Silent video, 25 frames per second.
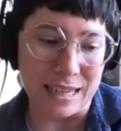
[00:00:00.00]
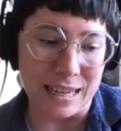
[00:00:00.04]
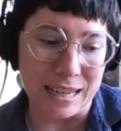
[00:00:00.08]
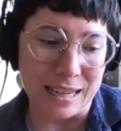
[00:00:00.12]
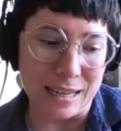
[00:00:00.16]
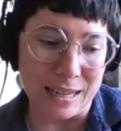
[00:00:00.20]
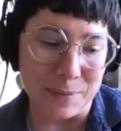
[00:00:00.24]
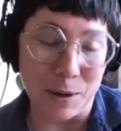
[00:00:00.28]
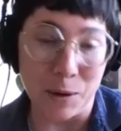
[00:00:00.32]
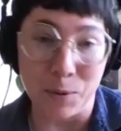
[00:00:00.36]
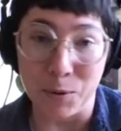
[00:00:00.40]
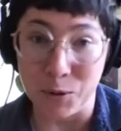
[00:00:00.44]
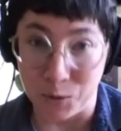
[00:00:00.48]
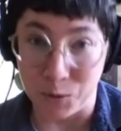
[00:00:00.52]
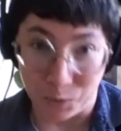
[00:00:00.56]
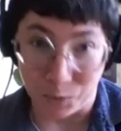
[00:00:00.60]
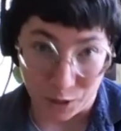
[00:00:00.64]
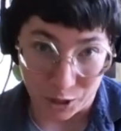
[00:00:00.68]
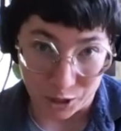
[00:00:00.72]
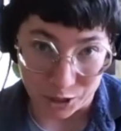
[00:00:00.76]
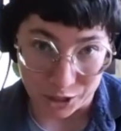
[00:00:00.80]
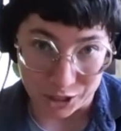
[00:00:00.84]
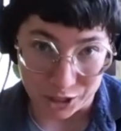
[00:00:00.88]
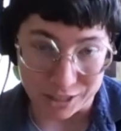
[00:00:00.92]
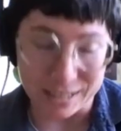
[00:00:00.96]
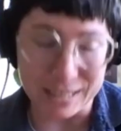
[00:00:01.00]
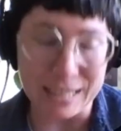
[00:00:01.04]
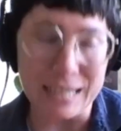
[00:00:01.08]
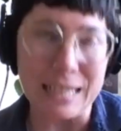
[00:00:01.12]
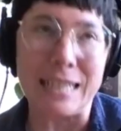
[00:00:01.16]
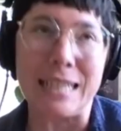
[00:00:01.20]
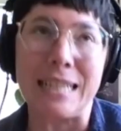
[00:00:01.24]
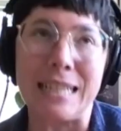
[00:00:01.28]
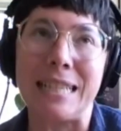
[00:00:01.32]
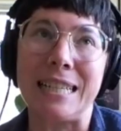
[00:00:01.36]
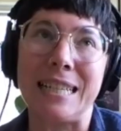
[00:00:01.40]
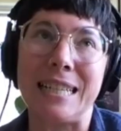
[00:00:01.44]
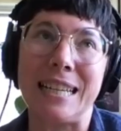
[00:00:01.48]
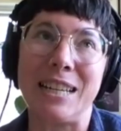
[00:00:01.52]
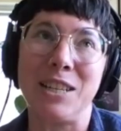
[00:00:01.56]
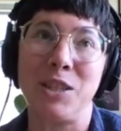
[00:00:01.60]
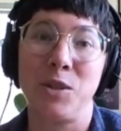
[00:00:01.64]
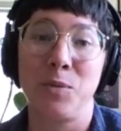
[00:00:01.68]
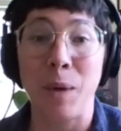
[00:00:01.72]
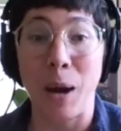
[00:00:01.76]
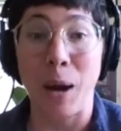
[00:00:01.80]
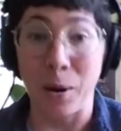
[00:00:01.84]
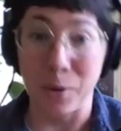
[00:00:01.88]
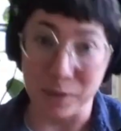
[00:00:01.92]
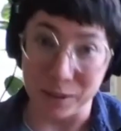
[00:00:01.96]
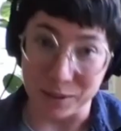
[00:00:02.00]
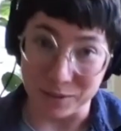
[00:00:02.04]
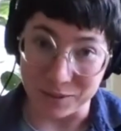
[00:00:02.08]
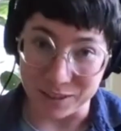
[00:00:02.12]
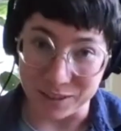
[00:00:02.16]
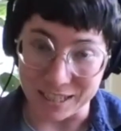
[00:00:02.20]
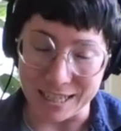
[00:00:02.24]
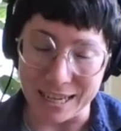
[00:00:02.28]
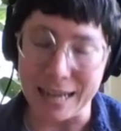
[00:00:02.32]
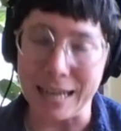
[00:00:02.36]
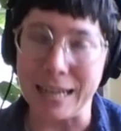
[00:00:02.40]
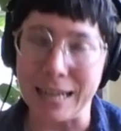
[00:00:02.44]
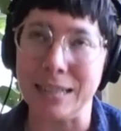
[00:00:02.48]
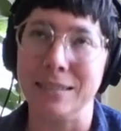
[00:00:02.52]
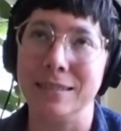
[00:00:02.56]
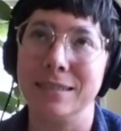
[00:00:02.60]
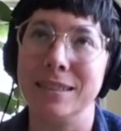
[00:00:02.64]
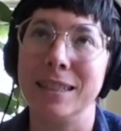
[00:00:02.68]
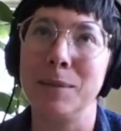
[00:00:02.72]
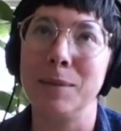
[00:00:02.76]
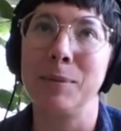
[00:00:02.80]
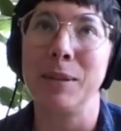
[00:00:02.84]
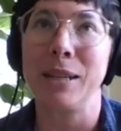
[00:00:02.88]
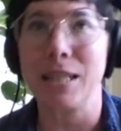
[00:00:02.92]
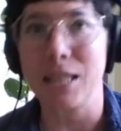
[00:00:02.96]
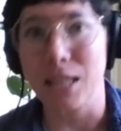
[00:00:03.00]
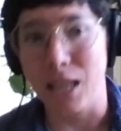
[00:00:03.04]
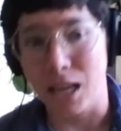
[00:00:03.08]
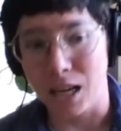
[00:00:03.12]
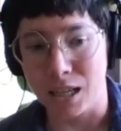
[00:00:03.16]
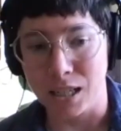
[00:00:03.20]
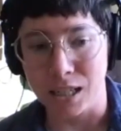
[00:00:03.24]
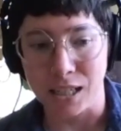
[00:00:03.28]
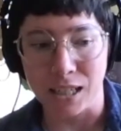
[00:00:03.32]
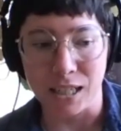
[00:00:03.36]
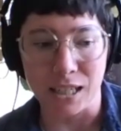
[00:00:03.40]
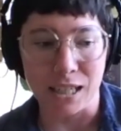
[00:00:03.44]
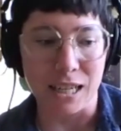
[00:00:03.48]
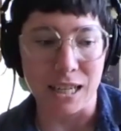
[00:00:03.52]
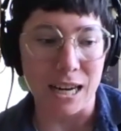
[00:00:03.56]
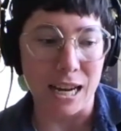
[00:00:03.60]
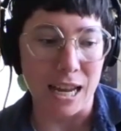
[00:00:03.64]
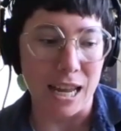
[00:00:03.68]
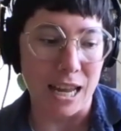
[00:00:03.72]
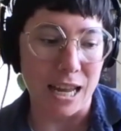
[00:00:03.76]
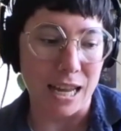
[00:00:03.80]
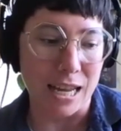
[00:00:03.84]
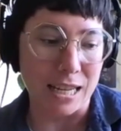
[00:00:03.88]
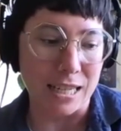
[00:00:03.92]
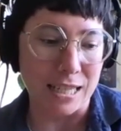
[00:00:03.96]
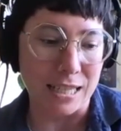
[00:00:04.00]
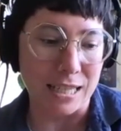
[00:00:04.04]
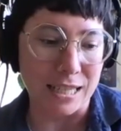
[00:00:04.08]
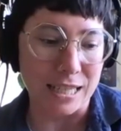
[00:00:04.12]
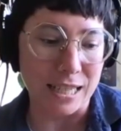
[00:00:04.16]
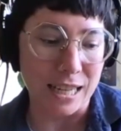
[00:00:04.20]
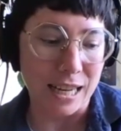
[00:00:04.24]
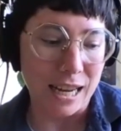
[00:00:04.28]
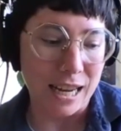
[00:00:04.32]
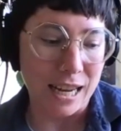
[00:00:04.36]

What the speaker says: I was a runner. I do powerlifting now. I played soccer, and